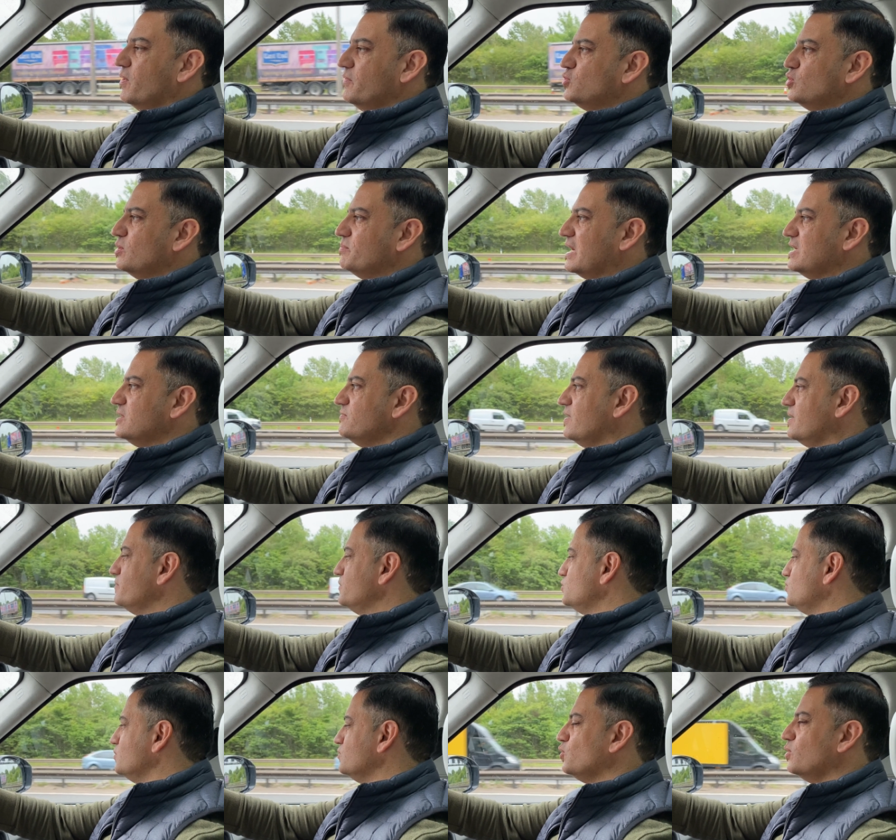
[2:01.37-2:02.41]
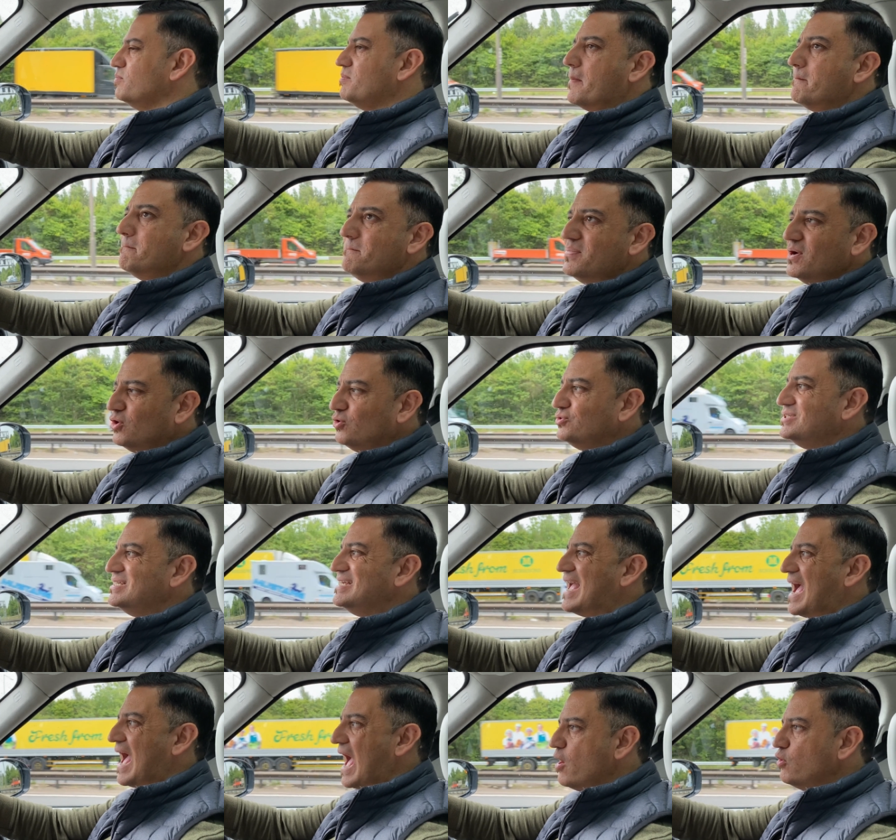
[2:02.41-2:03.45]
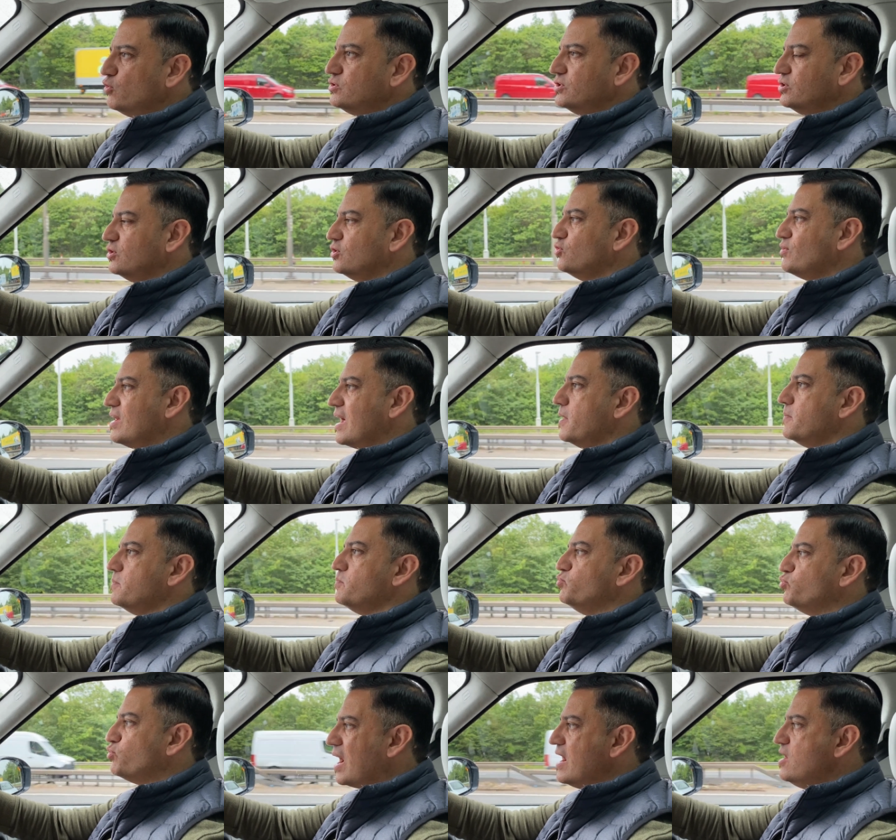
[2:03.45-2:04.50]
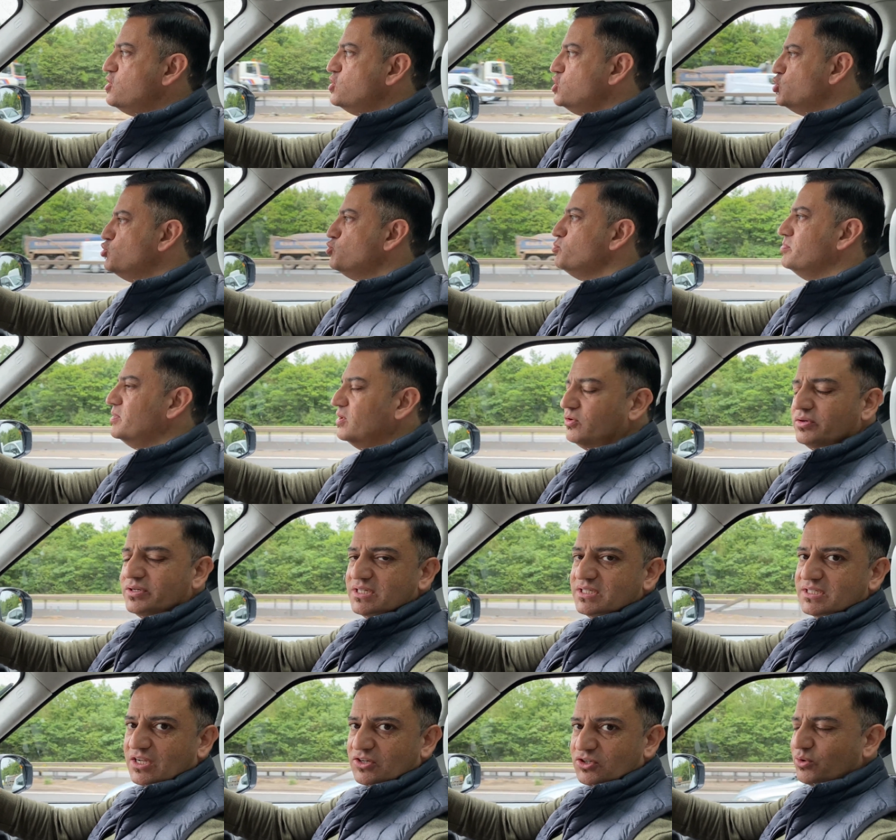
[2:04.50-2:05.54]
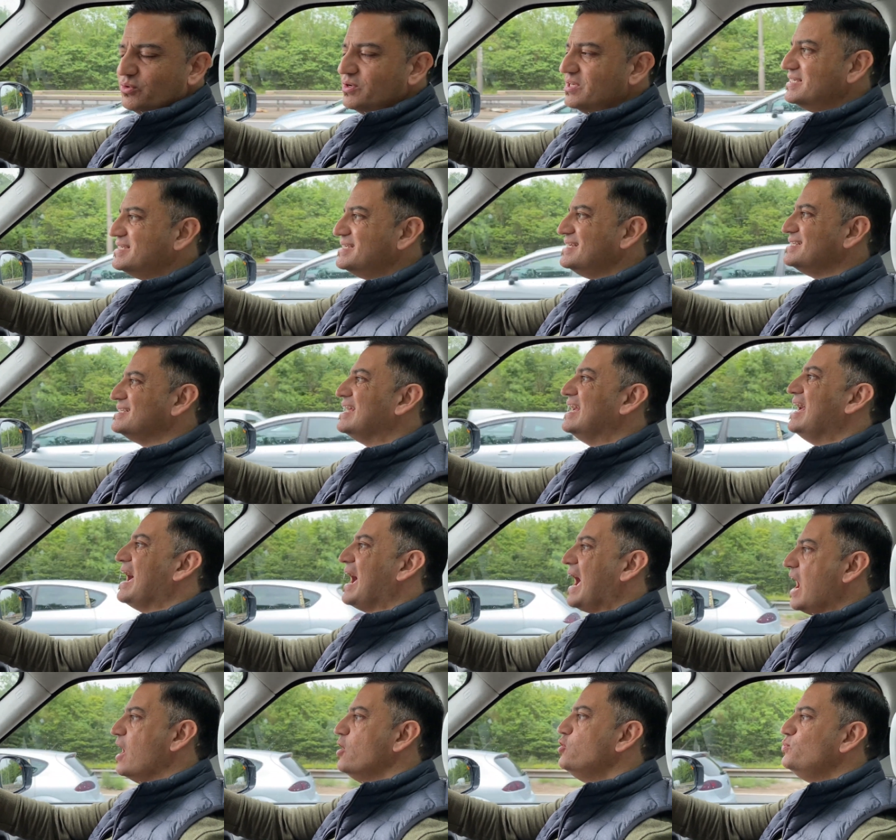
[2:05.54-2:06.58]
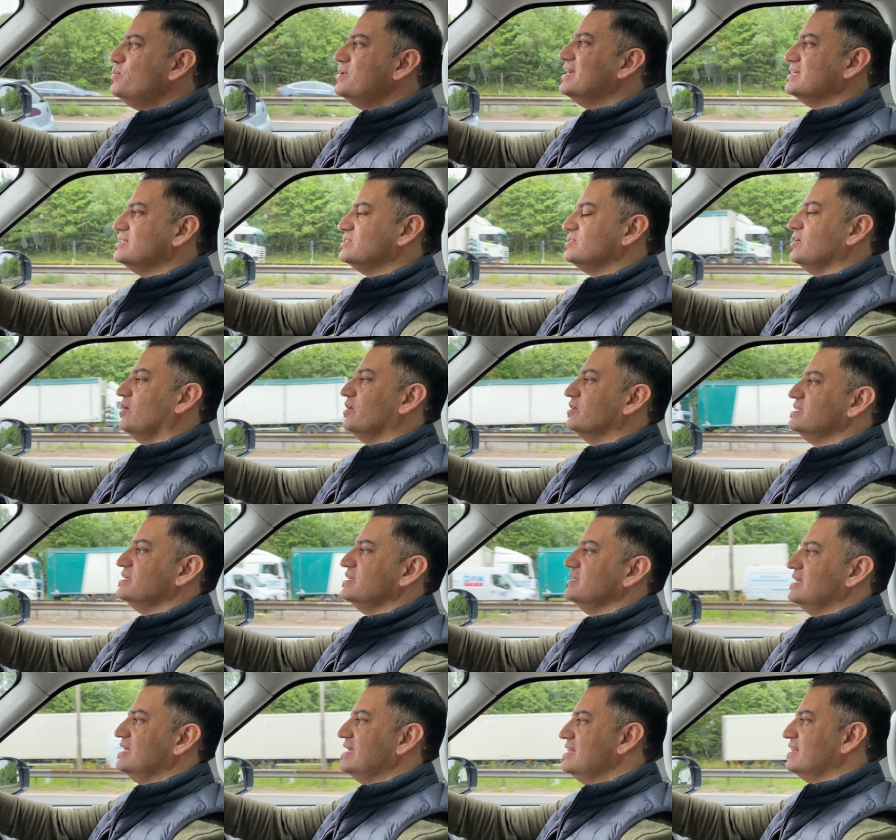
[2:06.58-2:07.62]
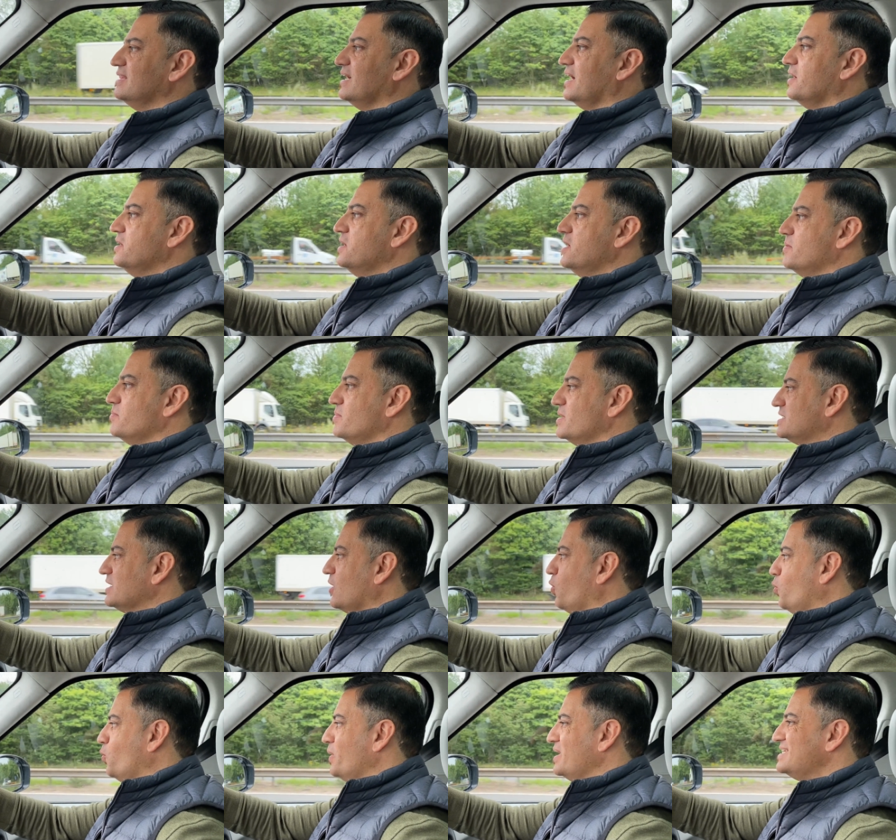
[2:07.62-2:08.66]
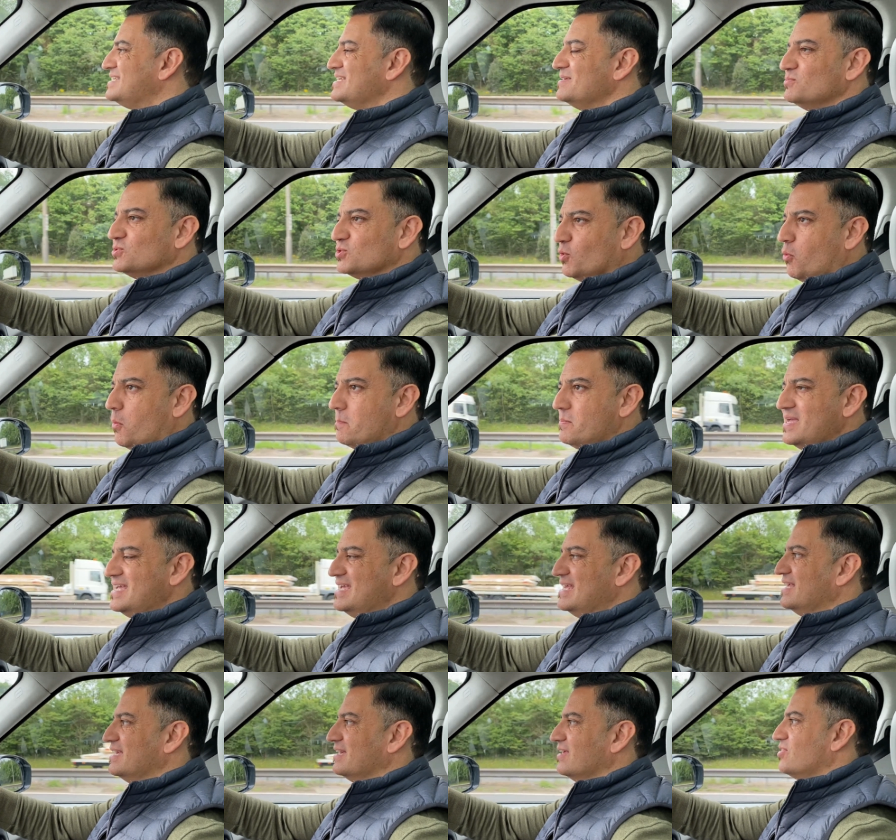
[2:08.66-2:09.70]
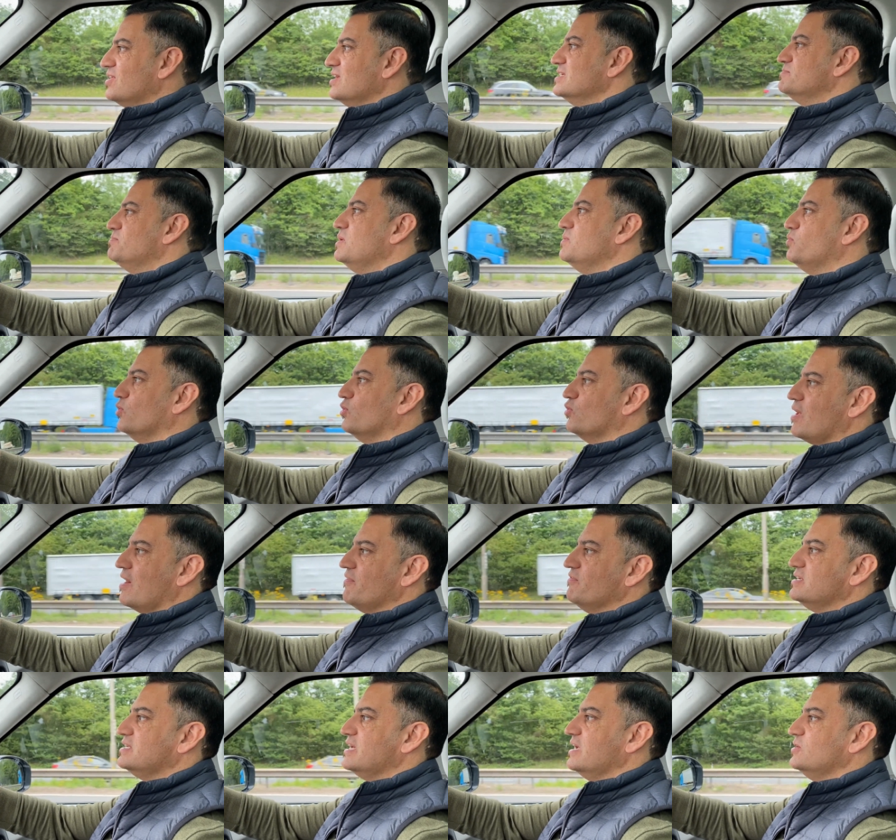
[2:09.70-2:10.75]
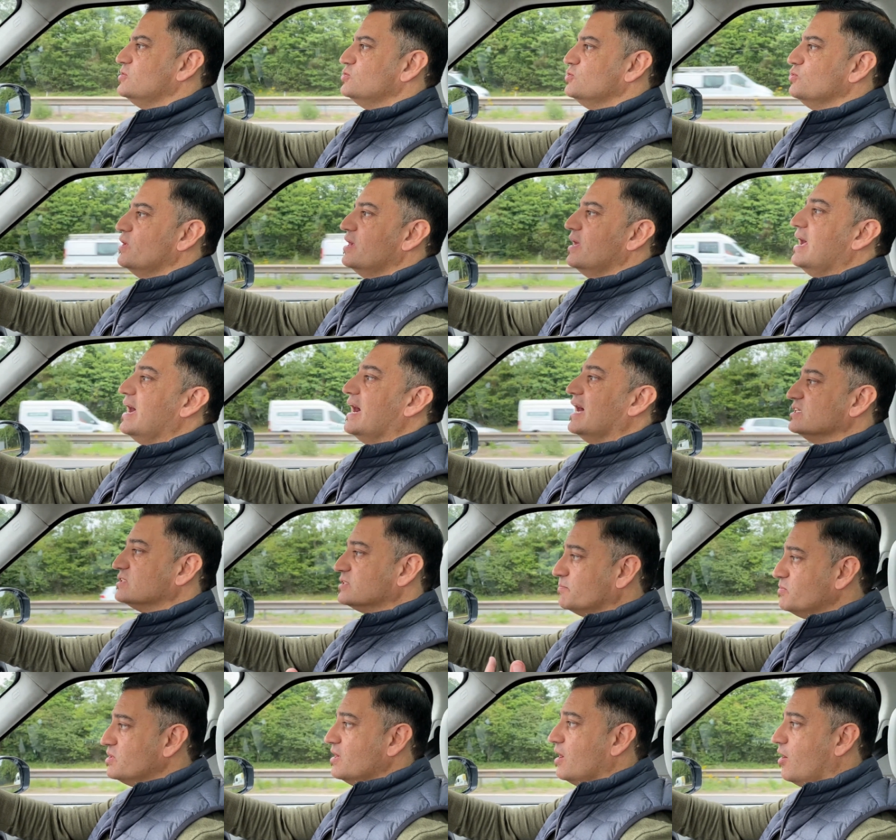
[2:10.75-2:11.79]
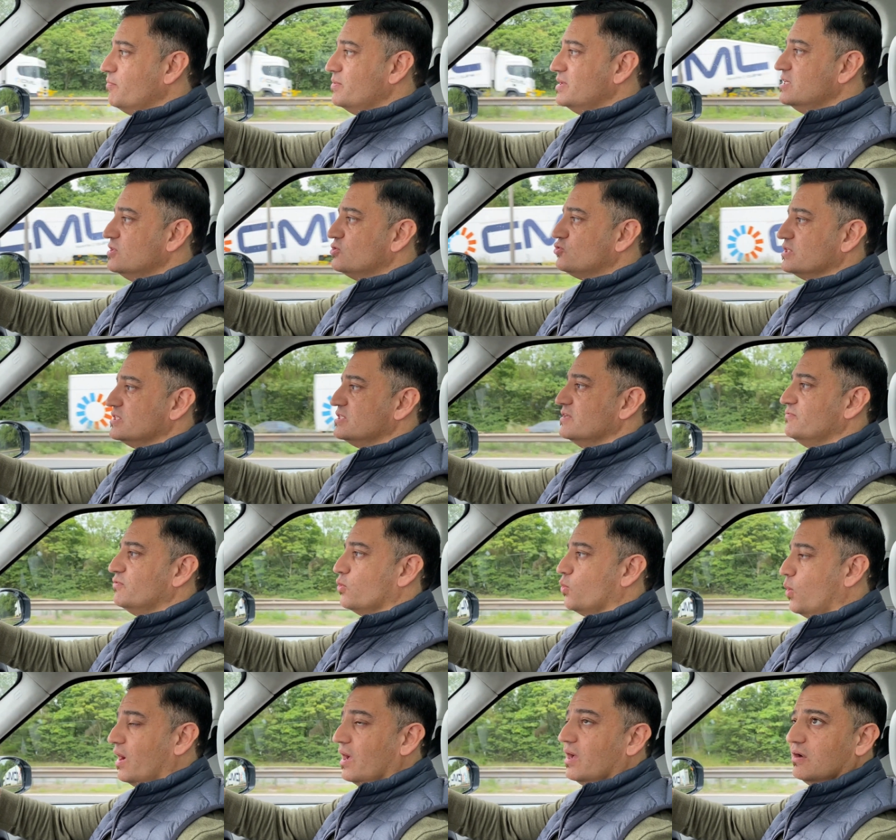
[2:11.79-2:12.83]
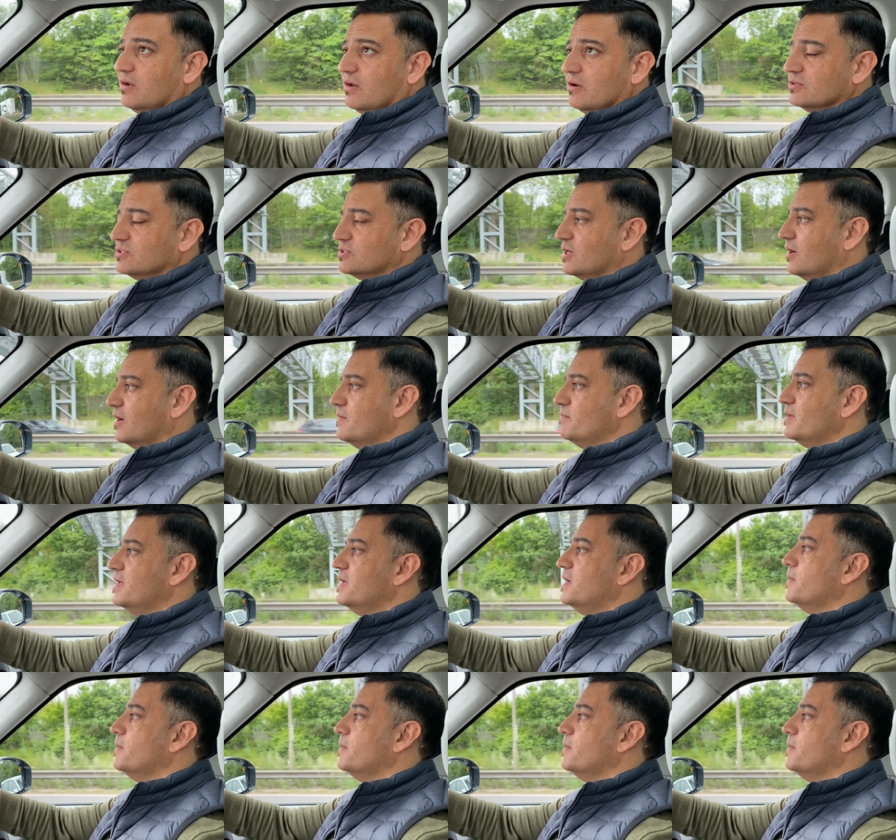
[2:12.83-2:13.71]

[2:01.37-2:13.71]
when we talk about developments, we talk about building out of the ground, brand new buildings that don't exist. How do we get started in that? Because that always seems so appealing and things people gravitate to, and something I've been interested in for quite a long time,